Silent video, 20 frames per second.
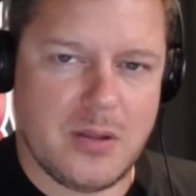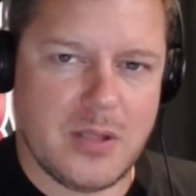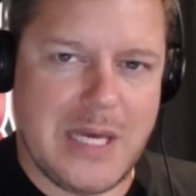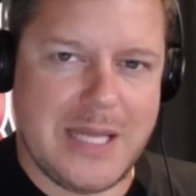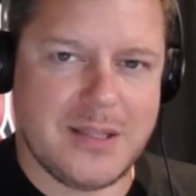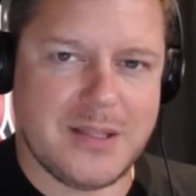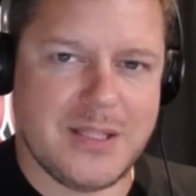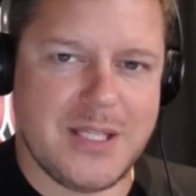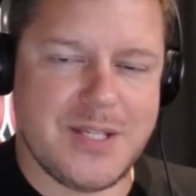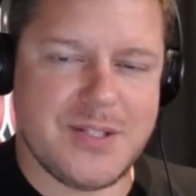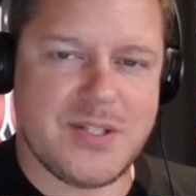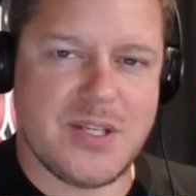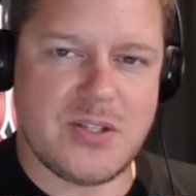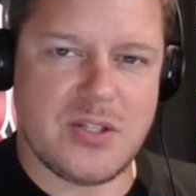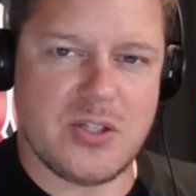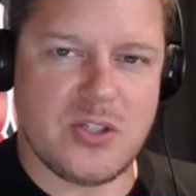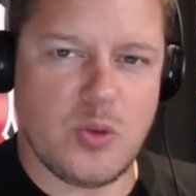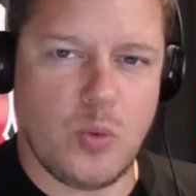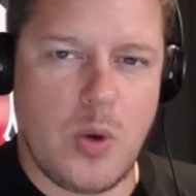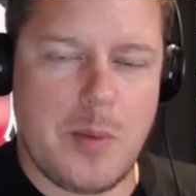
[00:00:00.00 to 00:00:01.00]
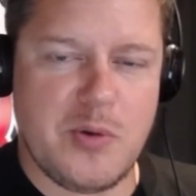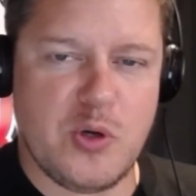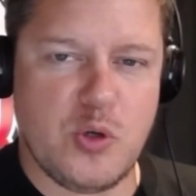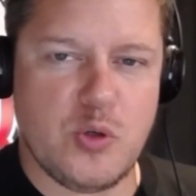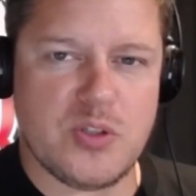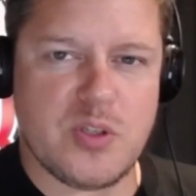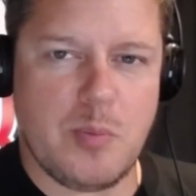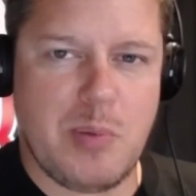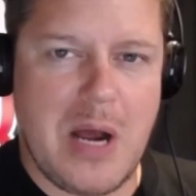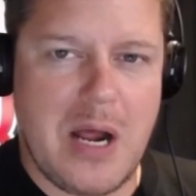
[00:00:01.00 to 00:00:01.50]
that this isn't a woman
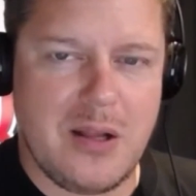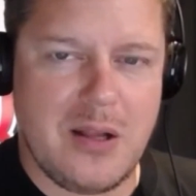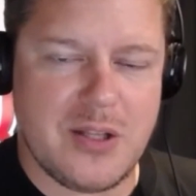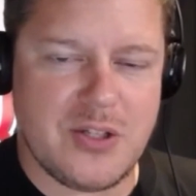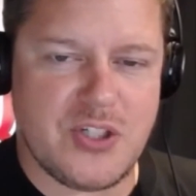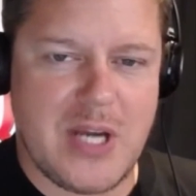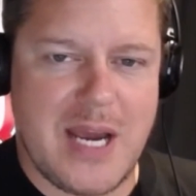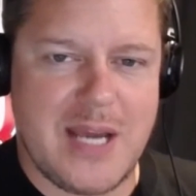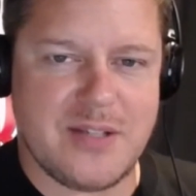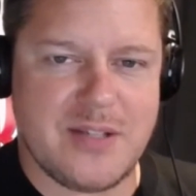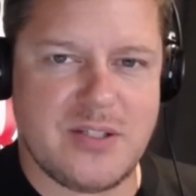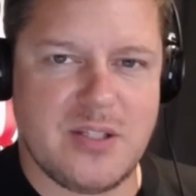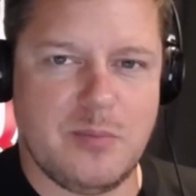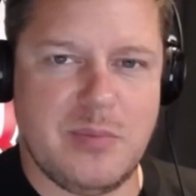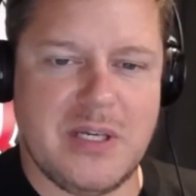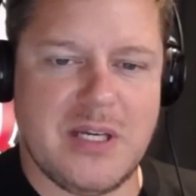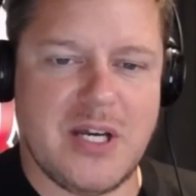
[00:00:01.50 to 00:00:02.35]
who is apologizing